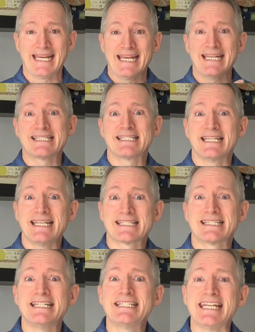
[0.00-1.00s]
It's
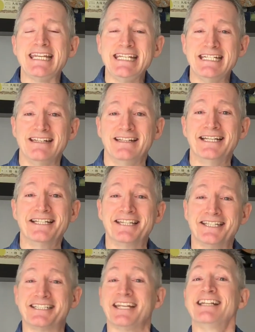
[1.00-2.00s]
the dean.
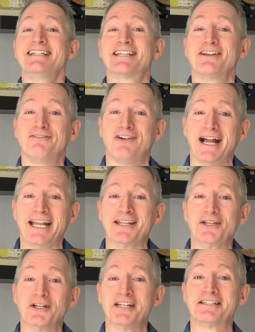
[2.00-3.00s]
The dean's inviting
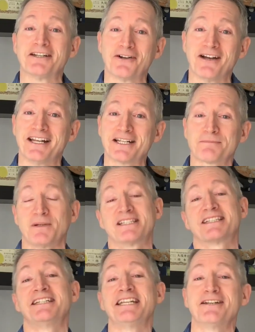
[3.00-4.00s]
you to dinner at his place,
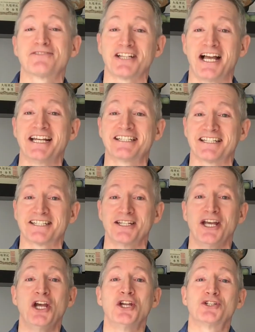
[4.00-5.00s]
the dean of sciences.
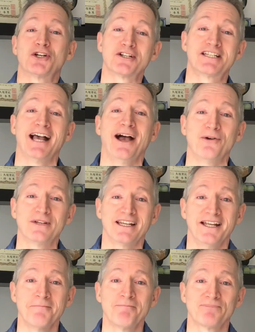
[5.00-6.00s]
Turns out
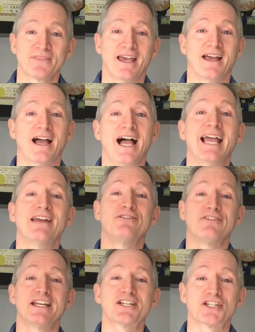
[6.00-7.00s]
I had
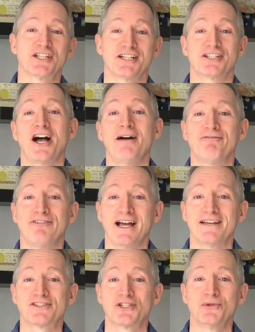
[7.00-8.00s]
finished in the top
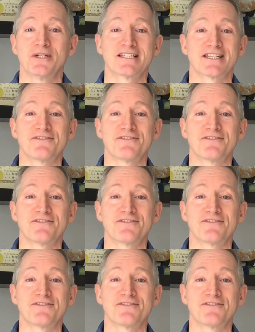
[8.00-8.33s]
5 students of